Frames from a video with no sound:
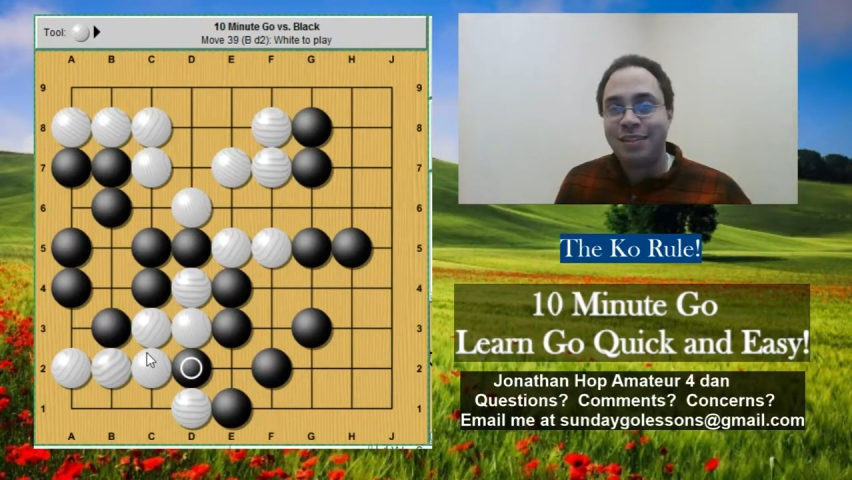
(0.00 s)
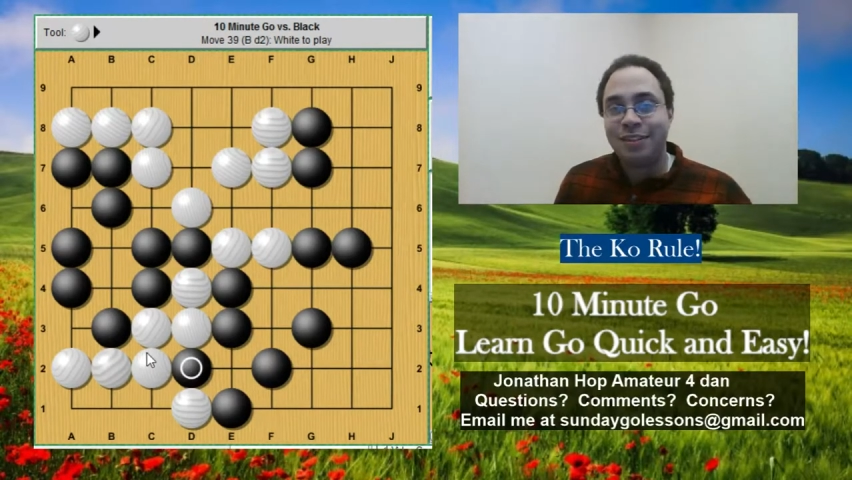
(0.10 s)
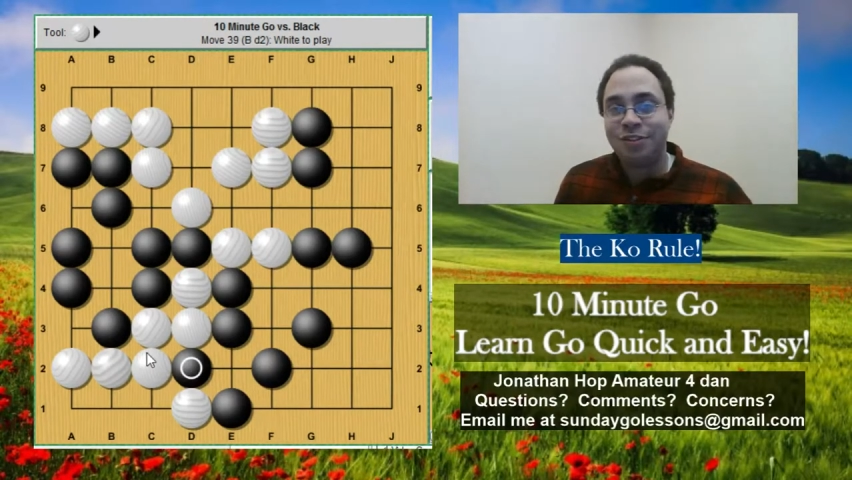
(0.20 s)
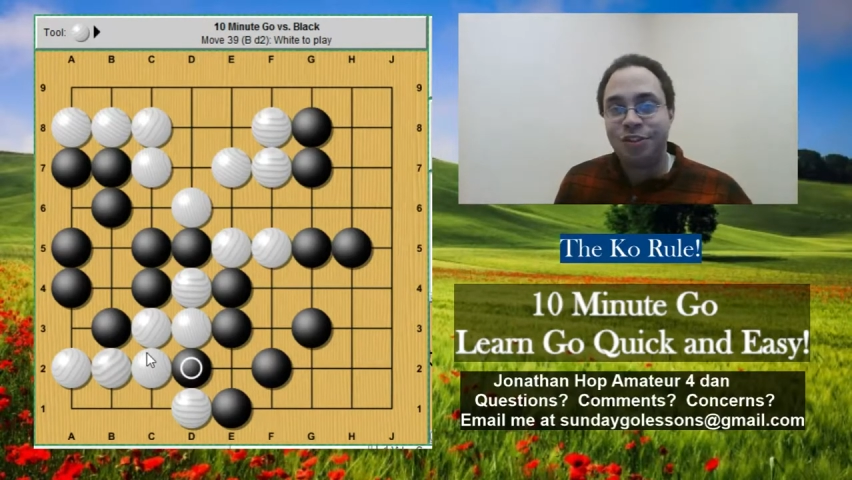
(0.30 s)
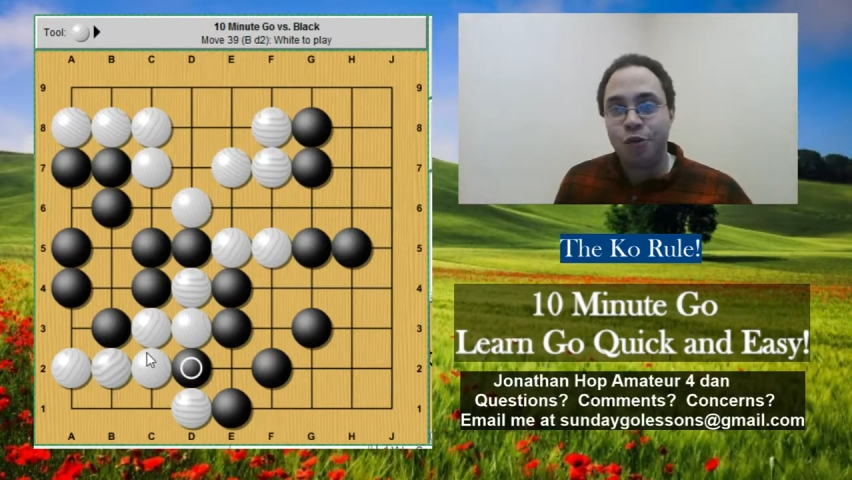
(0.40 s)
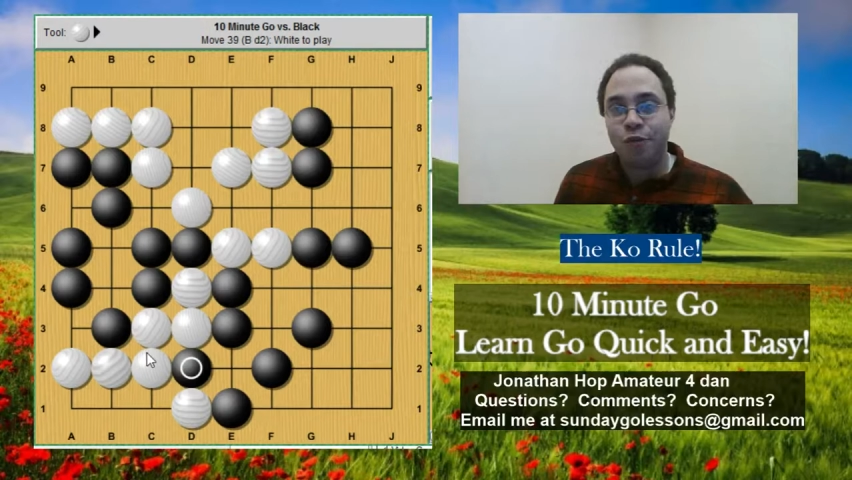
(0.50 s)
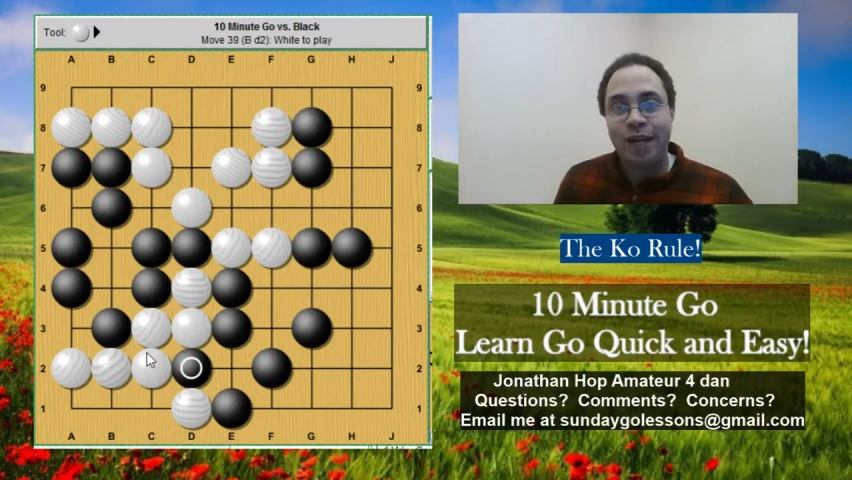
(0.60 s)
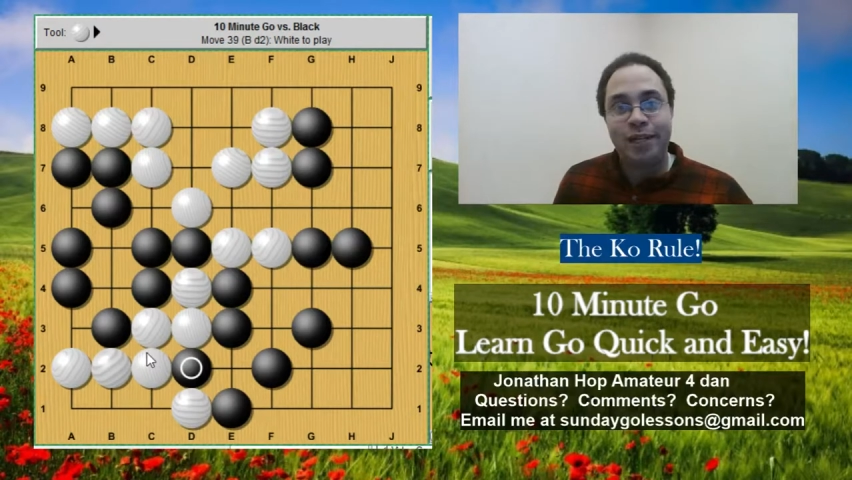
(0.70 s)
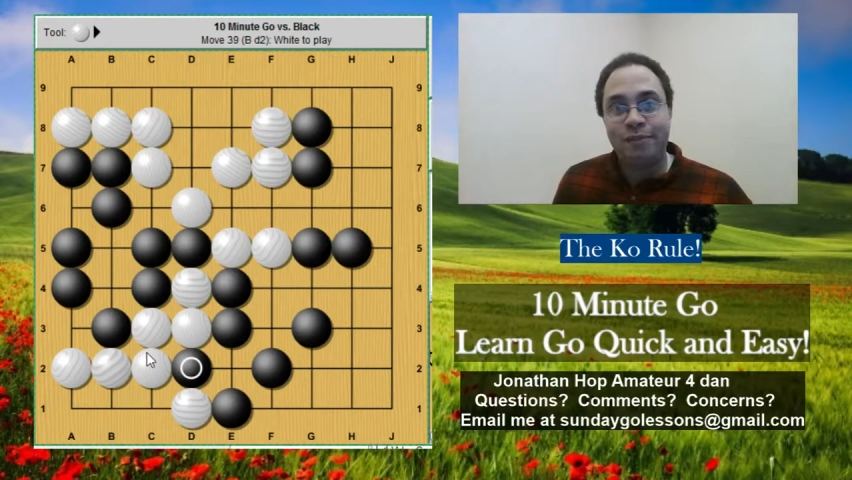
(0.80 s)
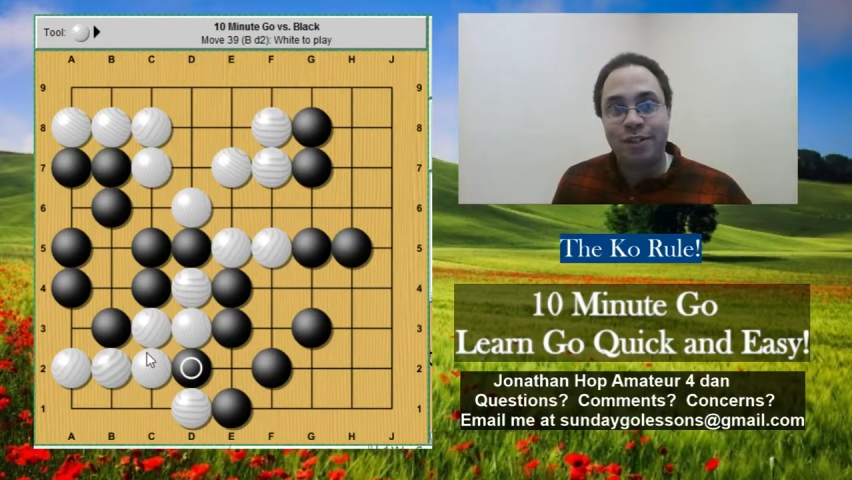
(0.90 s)
There's no
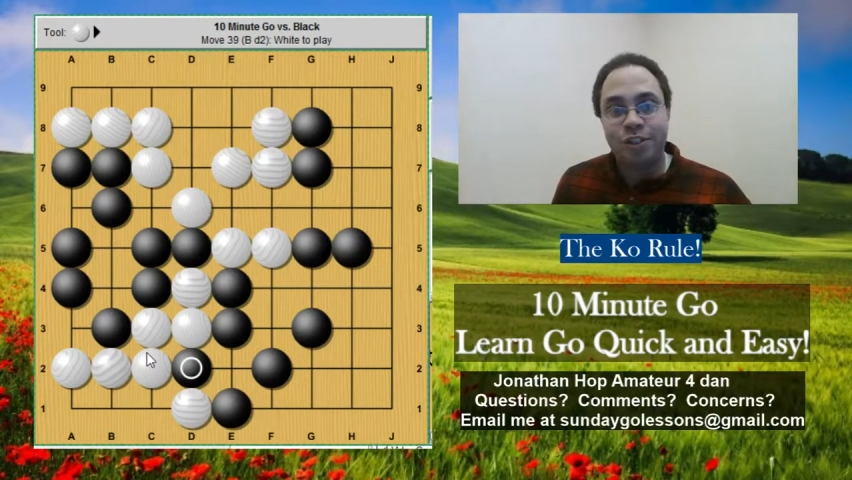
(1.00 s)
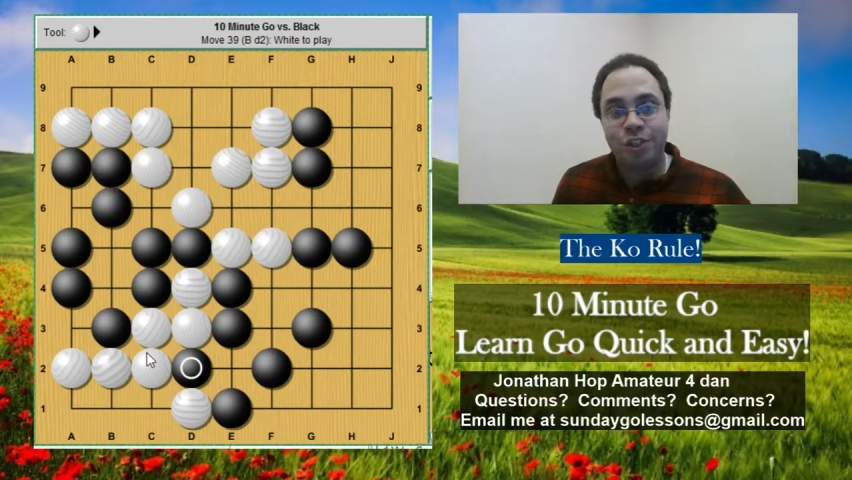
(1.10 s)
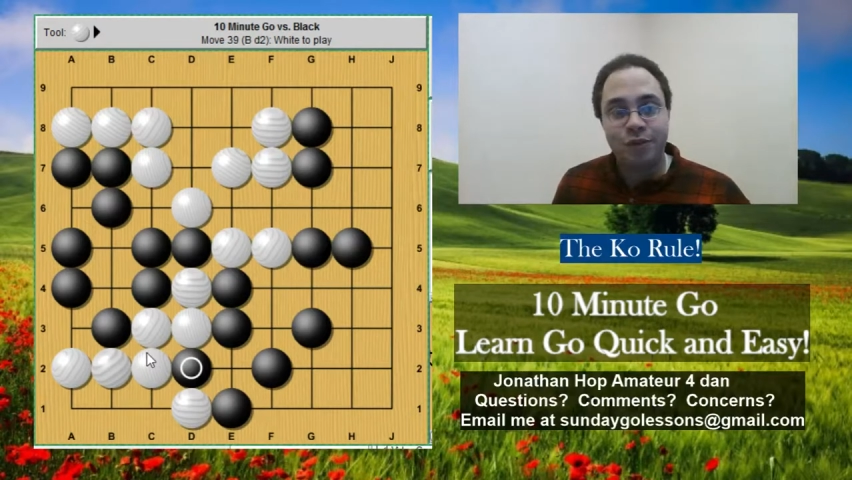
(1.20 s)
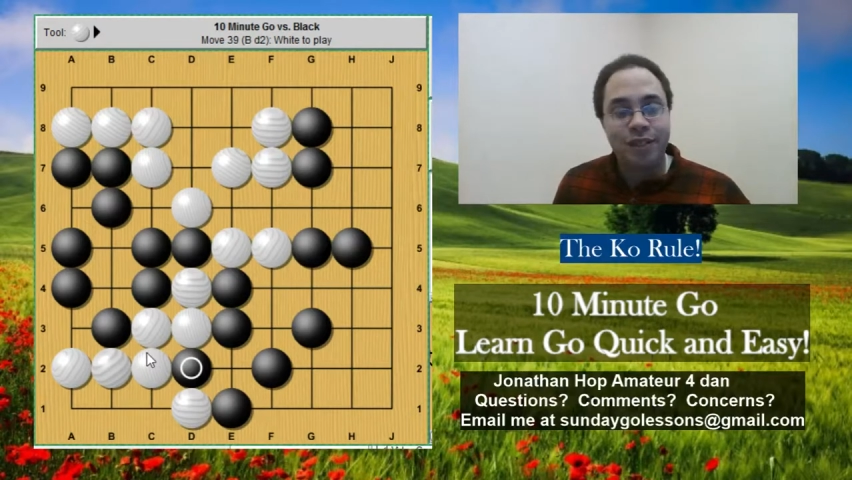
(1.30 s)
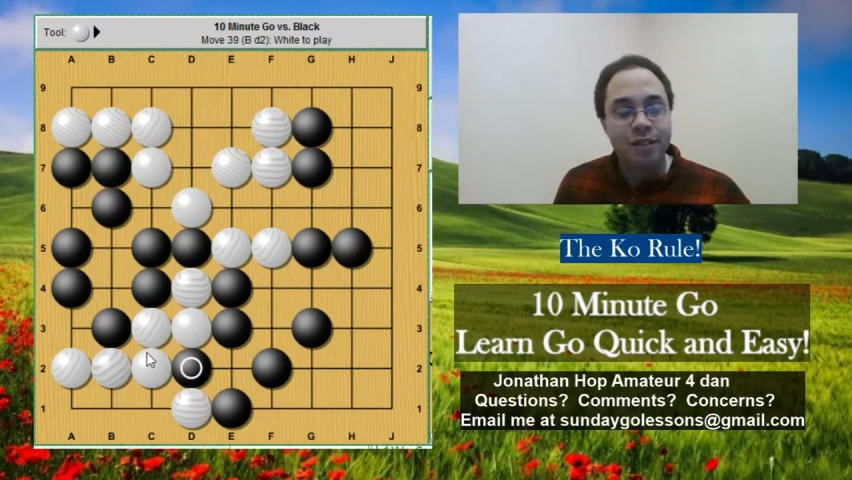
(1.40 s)
randomness to it.